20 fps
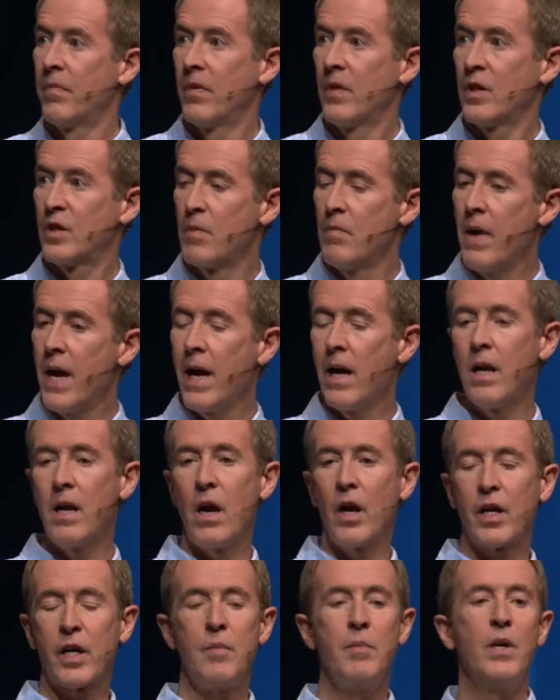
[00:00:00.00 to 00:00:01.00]
There's a man in
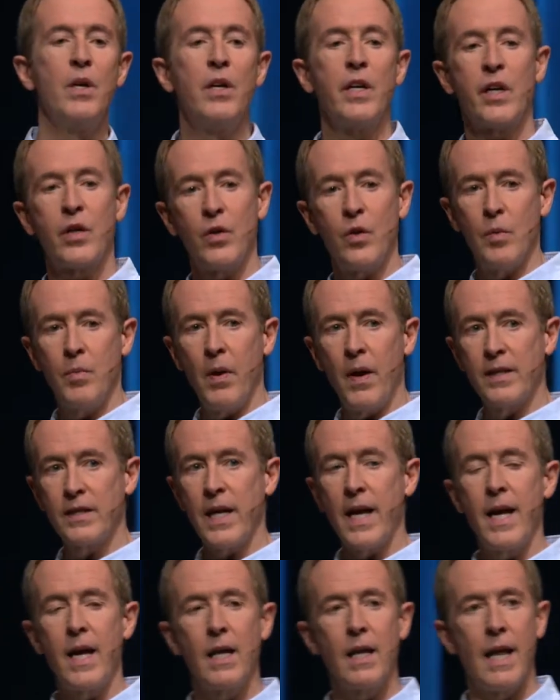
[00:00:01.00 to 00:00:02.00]
our community group who has
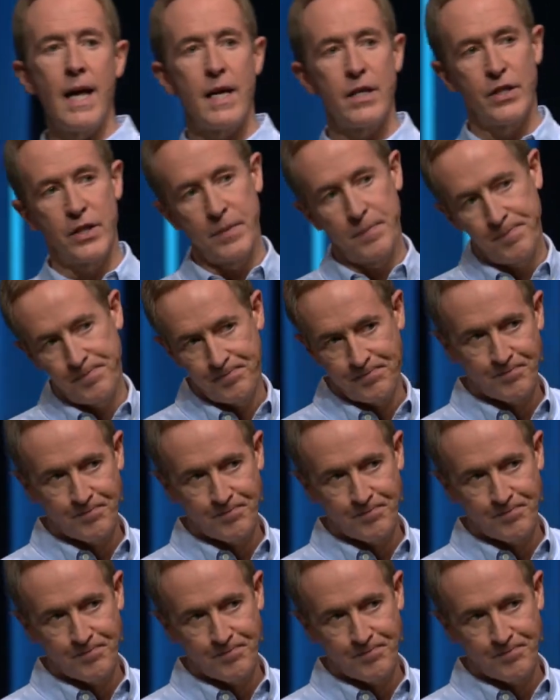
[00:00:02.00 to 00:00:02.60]
ALS.